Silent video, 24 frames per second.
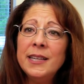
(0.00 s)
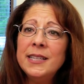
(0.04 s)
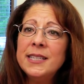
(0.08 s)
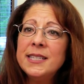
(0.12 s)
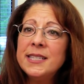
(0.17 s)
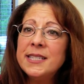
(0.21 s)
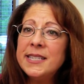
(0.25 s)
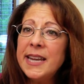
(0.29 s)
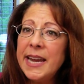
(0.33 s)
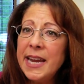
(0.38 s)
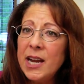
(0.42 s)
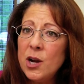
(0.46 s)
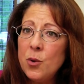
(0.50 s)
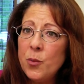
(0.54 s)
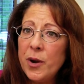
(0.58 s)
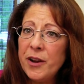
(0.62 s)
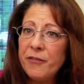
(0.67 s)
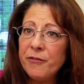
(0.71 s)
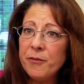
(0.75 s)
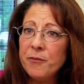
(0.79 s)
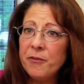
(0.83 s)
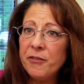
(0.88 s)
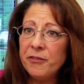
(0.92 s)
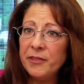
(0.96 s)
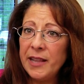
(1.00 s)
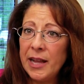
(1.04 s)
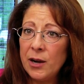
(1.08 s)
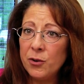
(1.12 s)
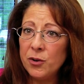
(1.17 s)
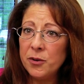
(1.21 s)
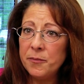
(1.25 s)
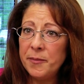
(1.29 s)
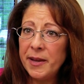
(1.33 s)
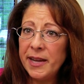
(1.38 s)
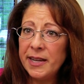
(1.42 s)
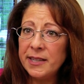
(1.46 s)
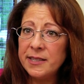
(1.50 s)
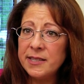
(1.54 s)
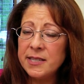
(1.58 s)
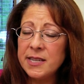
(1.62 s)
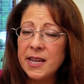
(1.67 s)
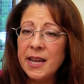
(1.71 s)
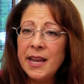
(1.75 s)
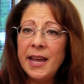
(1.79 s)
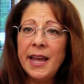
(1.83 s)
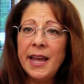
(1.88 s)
staying away from flower beds,